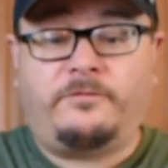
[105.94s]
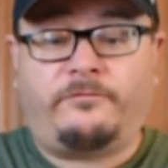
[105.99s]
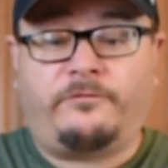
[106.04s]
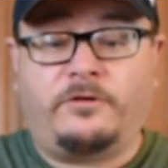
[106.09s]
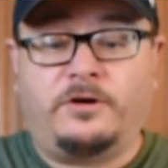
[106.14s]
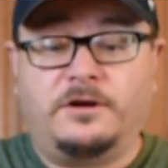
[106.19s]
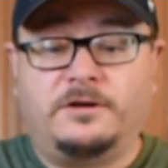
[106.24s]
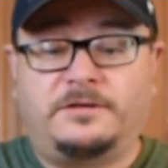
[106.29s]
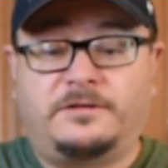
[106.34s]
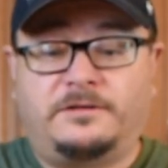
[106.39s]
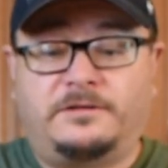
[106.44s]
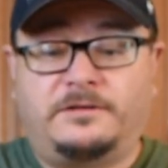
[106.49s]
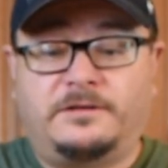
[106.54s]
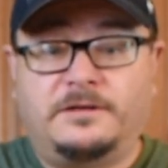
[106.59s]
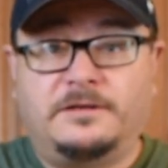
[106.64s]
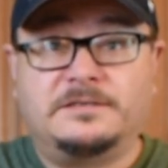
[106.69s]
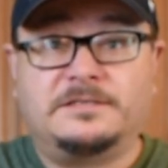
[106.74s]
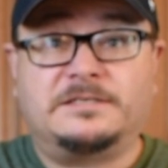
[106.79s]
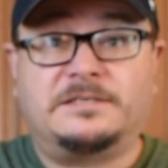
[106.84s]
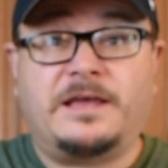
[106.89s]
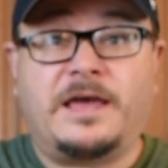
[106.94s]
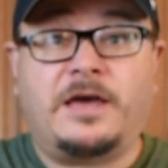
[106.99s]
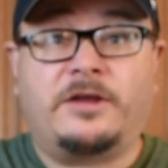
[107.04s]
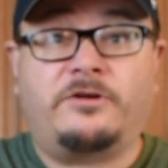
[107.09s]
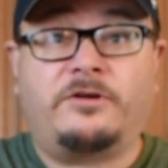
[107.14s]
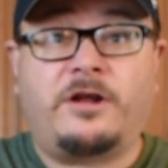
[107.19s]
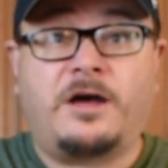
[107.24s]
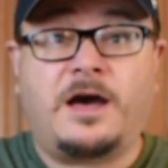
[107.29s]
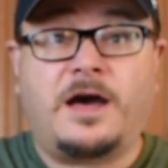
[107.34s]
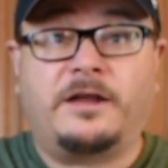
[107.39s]
first,
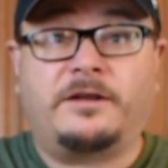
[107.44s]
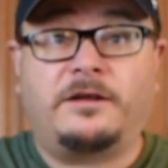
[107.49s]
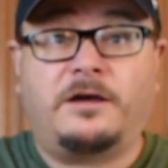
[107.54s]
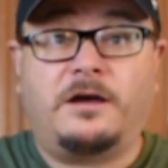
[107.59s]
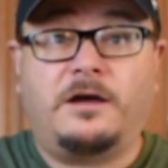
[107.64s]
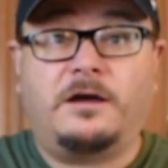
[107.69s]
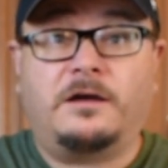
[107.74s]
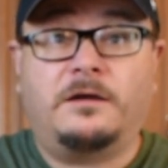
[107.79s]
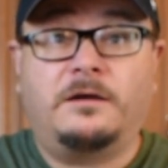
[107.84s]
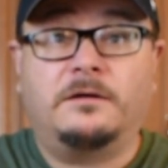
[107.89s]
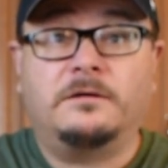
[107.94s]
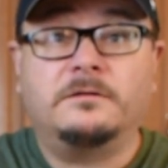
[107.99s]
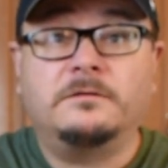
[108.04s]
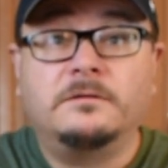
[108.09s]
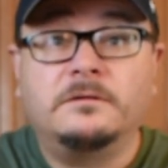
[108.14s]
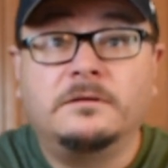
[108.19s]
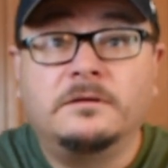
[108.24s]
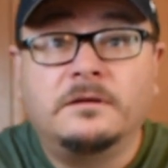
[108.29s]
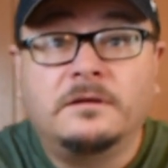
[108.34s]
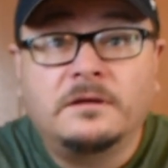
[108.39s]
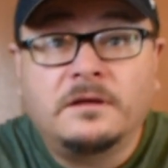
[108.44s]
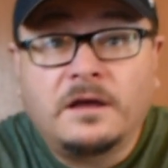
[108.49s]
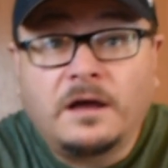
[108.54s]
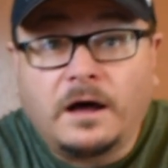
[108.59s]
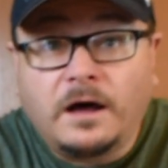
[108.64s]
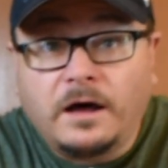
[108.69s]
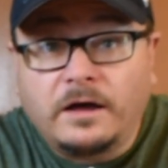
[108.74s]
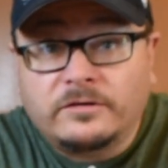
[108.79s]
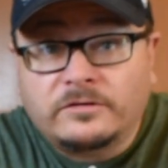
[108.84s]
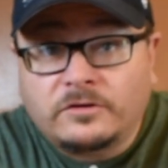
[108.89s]
standard hot dog.
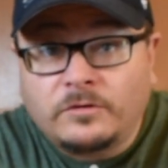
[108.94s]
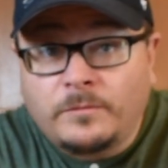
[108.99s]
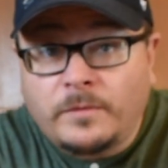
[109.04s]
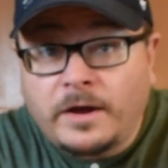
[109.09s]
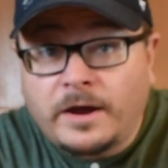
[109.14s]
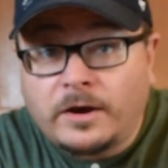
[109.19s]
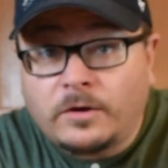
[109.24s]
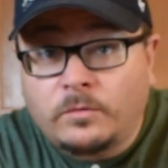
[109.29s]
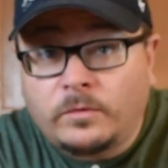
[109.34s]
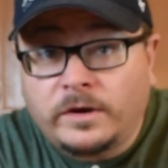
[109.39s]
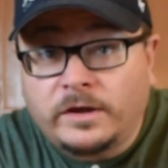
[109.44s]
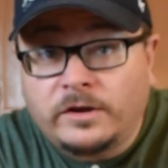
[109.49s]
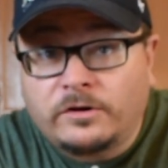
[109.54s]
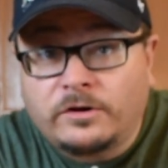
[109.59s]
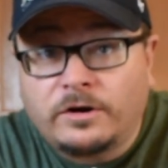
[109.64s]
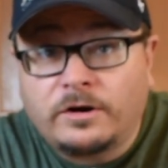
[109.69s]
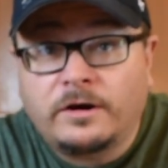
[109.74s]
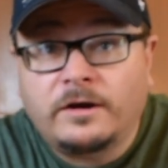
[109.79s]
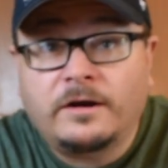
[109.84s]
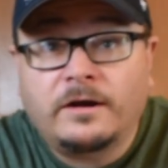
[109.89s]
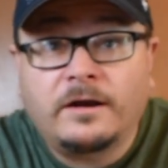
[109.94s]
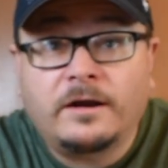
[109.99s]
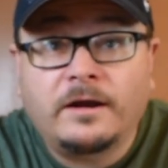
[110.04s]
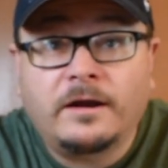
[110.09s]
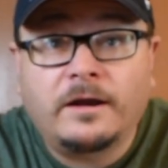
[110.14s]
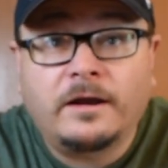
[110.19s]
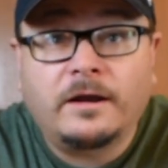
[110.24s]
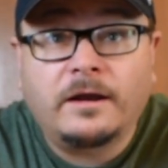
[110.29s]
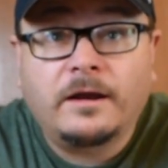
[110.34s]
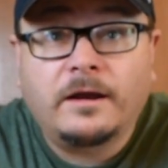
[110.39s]
Oscar Mayer Wiener.
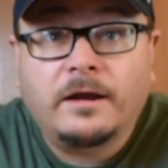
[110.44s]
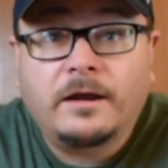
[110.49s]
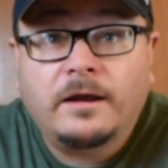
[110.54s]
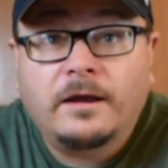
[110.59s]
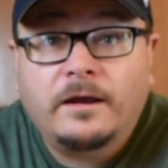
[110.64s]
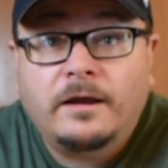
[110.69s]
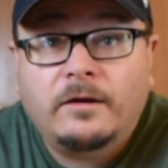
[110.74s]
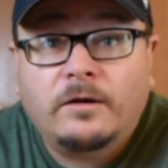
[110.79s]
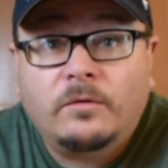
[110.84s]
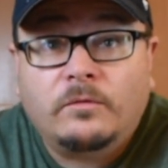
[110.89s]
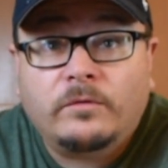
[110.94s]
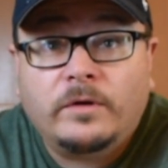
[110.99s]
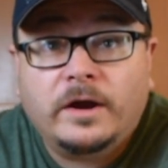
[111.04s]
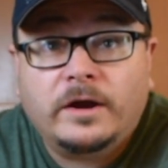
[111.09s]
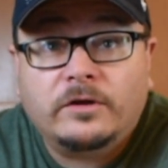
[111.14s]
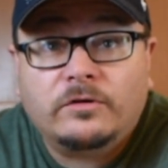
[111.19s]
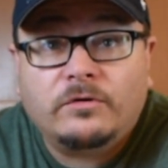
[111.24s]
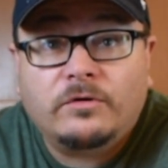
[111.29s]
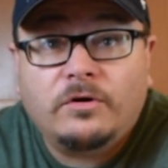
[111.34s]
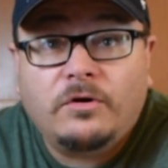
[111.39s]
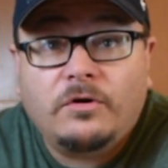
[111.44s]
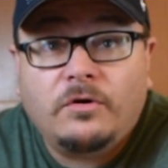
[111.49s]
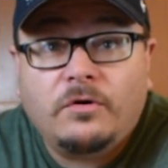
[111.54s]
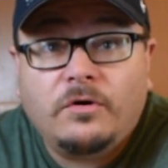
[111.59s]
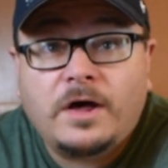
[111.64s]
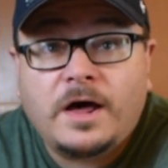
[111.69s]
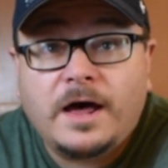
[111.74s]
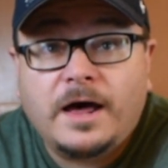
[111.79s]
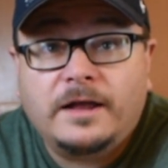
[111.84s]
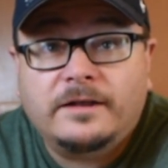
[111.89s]
Regular
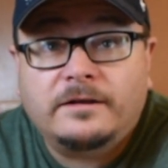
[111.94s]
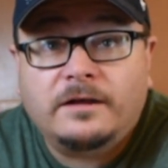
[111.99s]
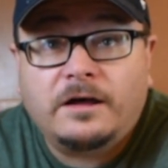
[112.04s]
old hot